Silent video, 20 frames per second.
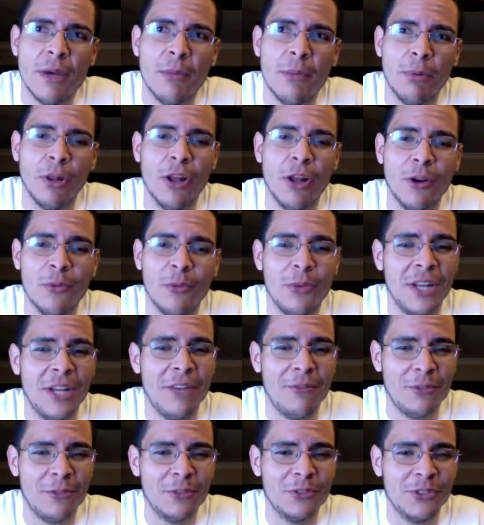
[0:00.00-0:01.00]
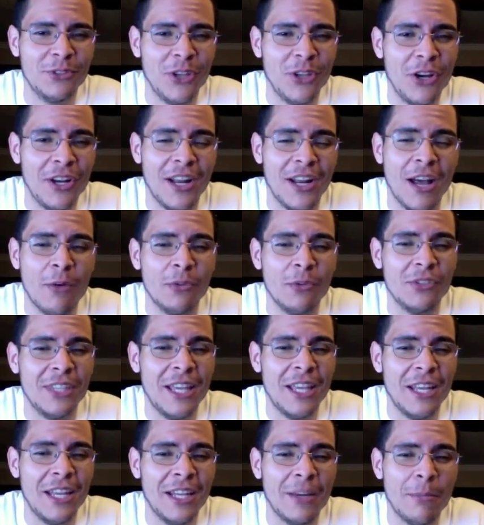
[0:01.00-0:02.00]
blog when I first started, I was
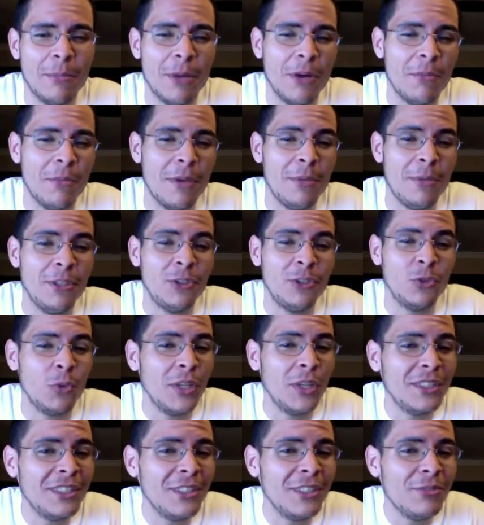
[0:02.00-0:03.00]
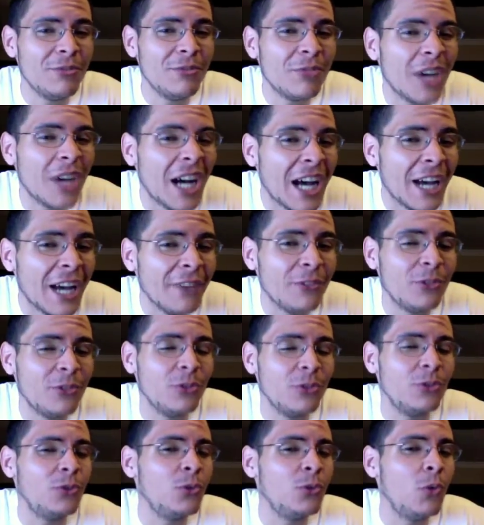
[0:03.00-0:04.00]
getting about maybe 25 to
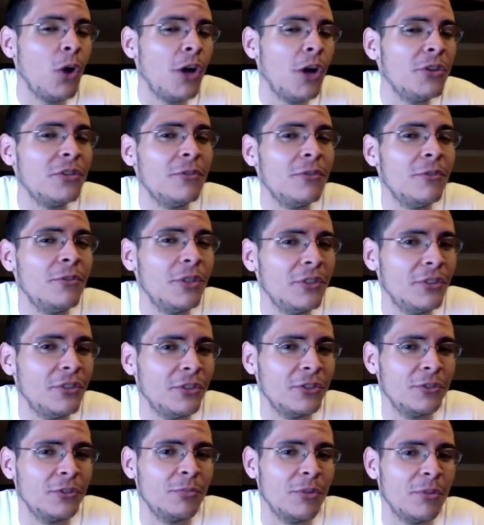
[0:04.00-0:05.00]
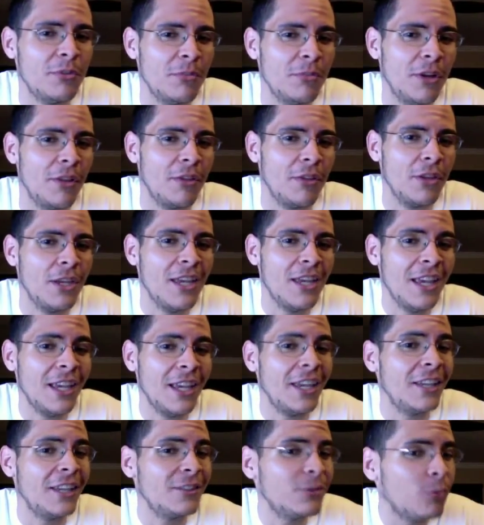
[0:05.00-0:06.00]
200 visitors per month.
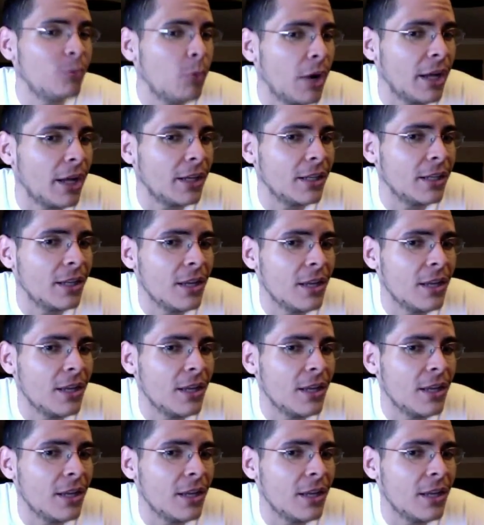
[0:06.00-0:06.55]
Guess what?